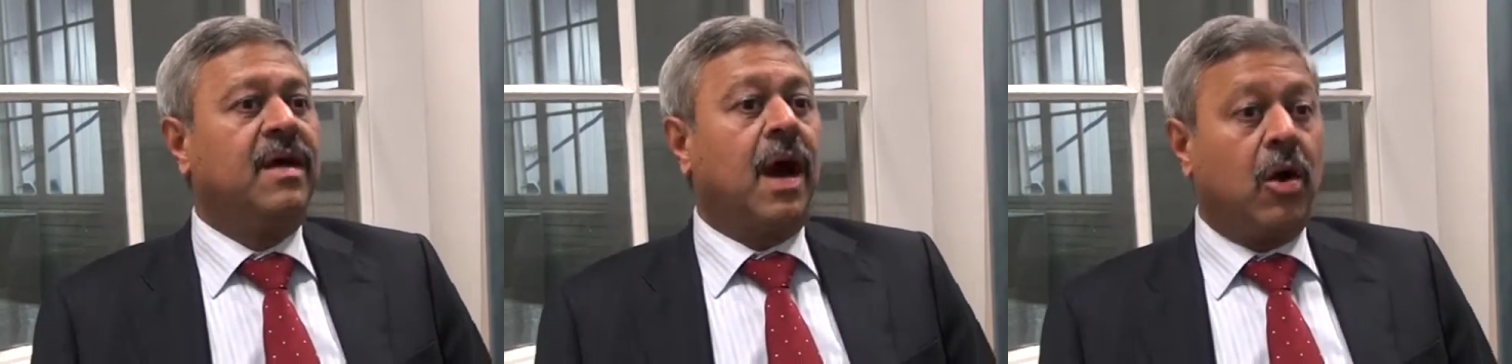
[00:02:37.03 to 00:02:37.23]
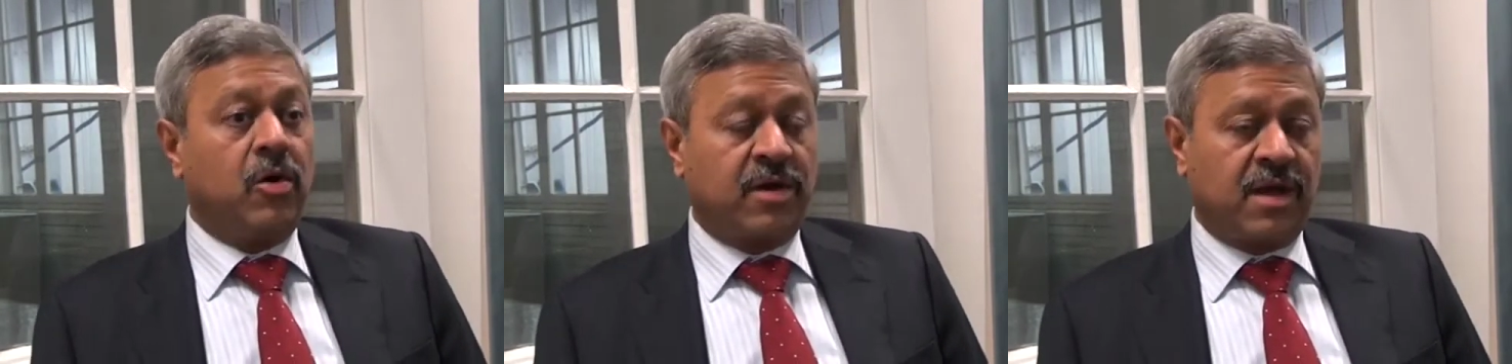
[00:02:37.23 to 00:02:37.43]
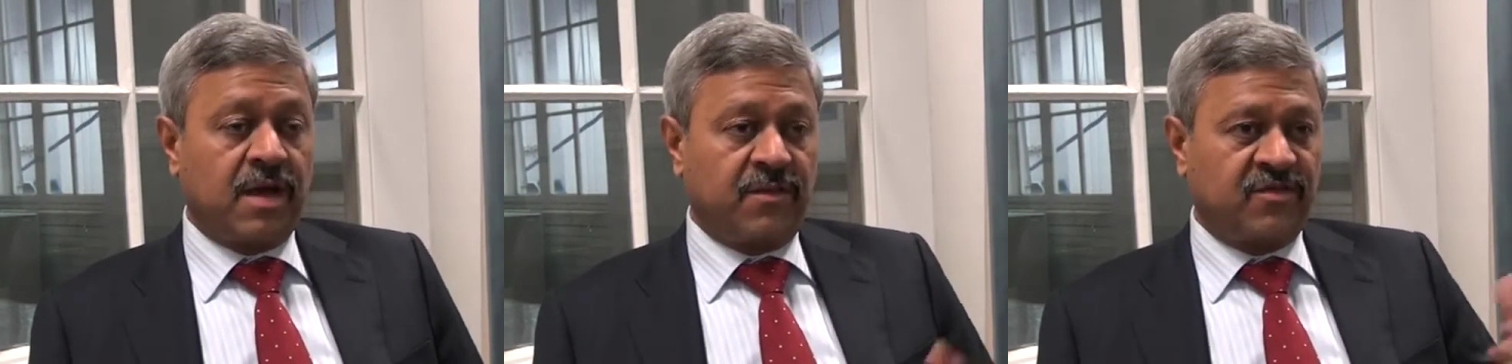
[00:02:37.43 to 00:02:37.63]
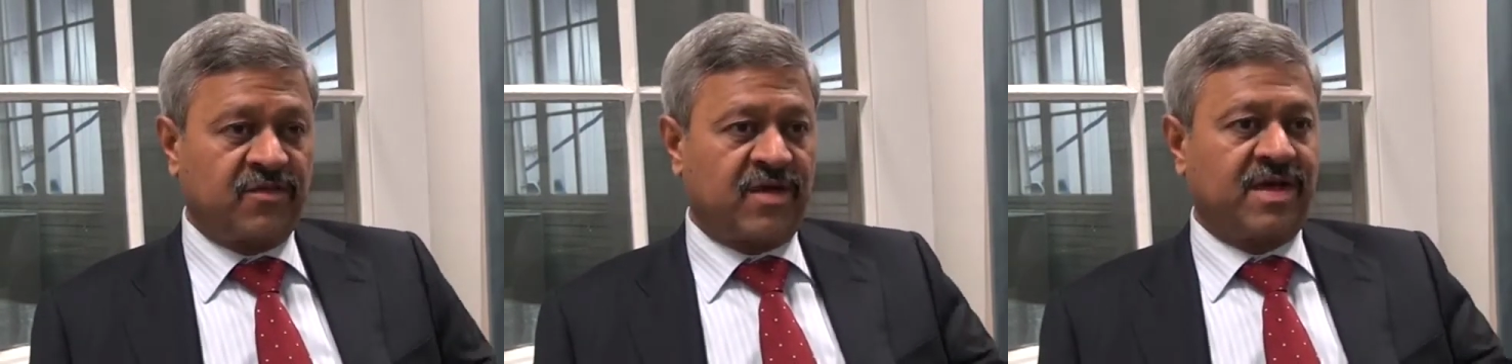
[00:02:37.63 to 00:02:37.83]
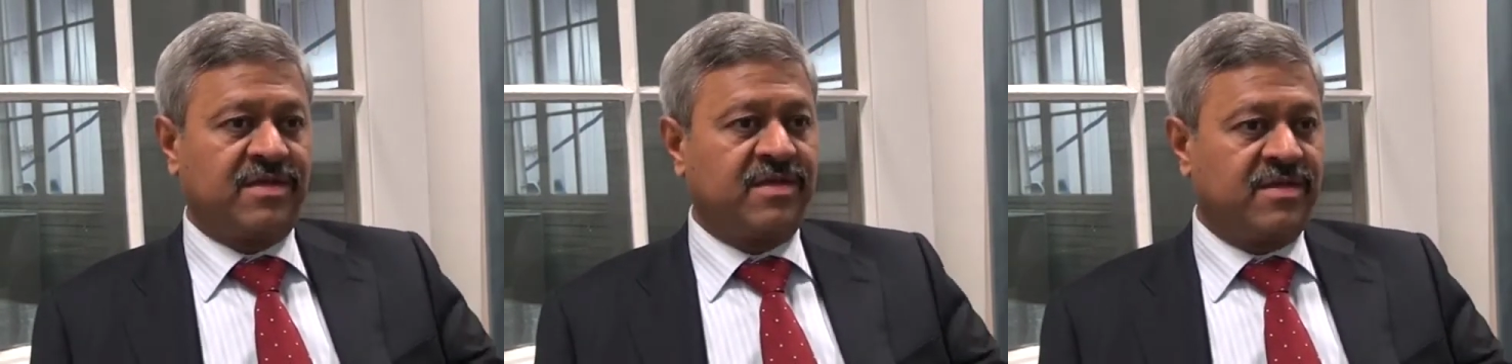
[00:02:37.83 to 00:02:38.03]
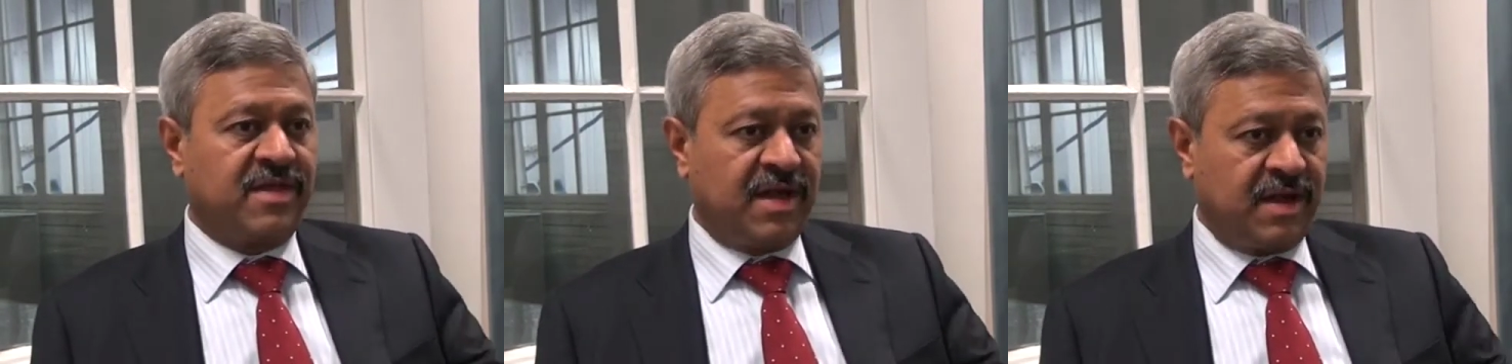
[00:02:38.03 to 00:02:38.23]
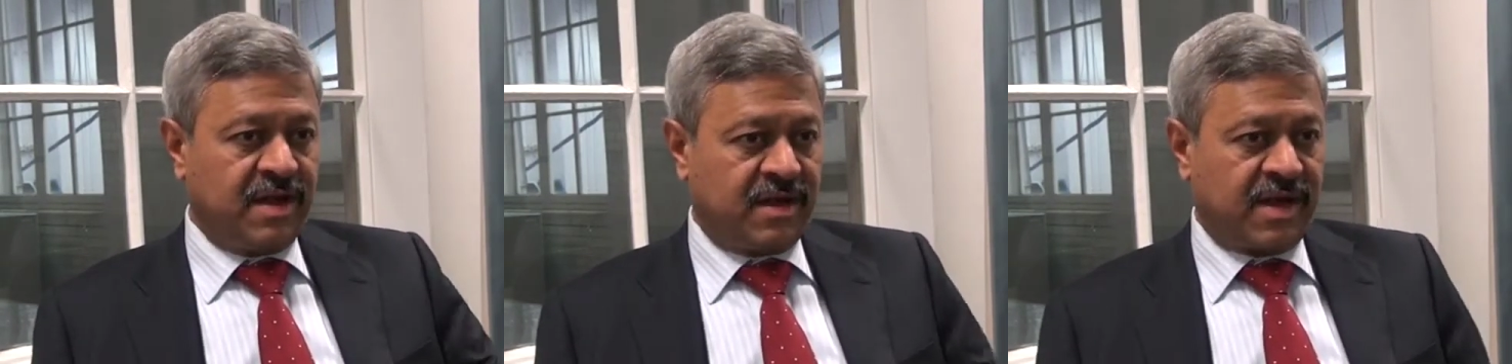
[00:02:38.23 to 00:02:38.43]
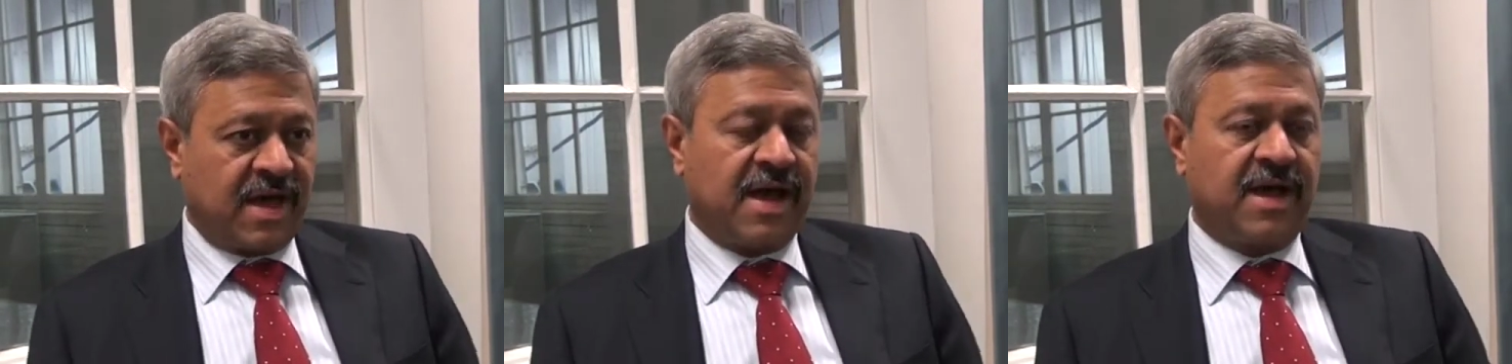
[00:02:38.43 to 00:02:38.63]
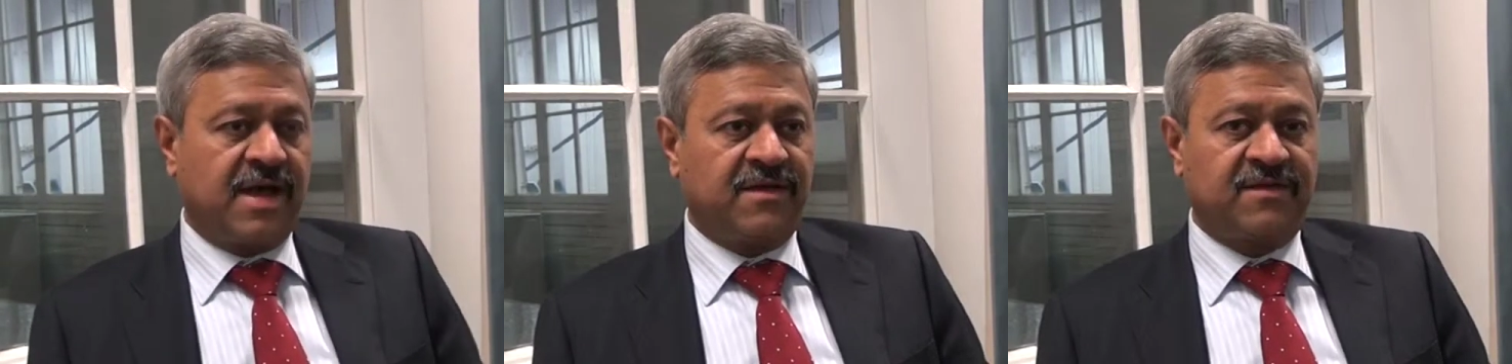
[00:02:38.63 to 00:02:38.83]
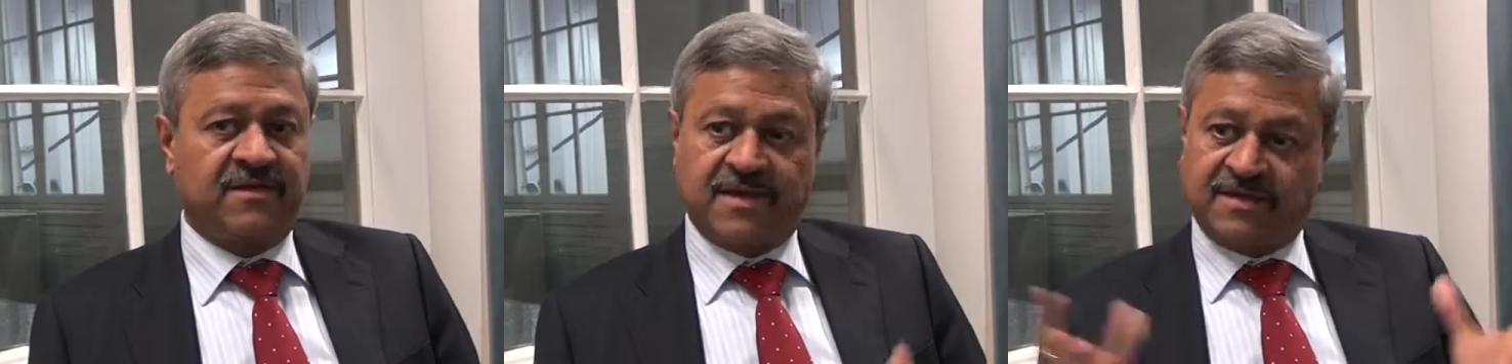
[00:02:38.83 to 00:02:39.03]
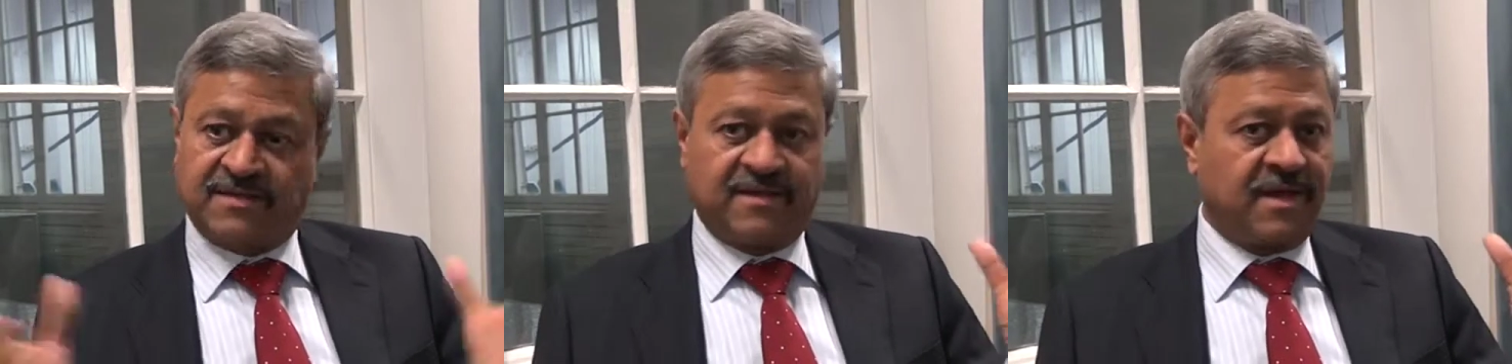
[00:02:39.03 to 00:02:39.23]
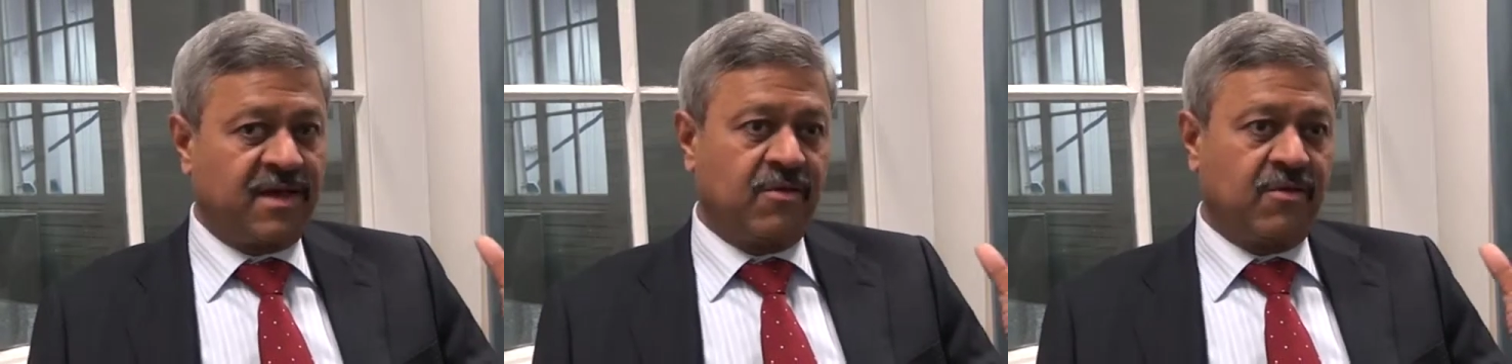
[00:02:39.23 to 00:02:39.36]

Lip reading: outcomes rather than tasks and say,